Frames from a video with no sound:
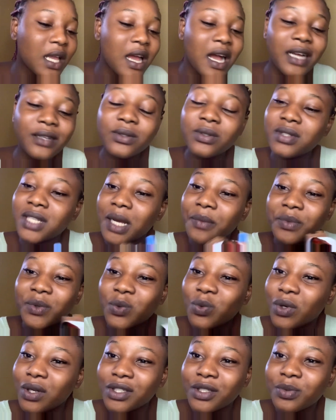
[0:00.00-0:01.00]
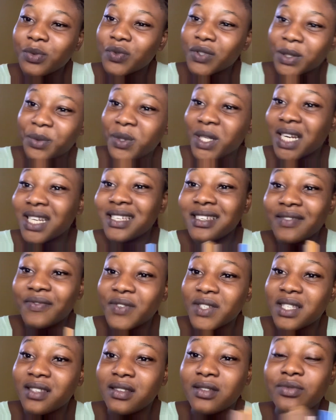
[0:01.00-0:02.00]
I know I've been watching movies, especially if
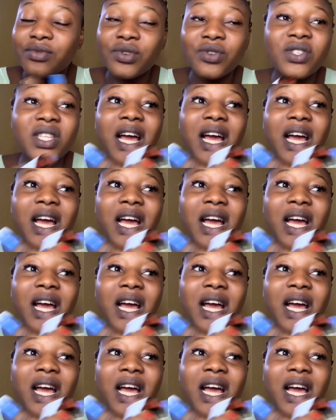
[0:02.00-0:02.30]
it's serious.